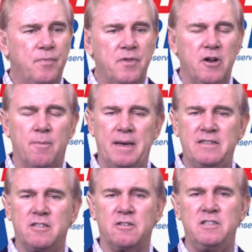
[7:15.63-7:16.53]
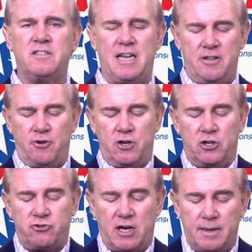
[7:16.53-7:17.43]
Basically saying they're going
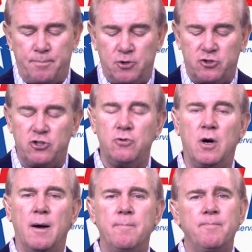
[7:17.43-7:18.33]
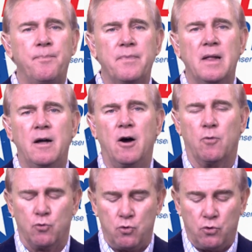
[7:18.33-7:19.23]
to try to push through a
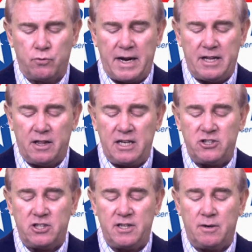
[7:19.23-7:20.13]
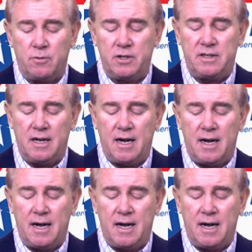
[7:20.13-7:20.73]
rule and regulation that would,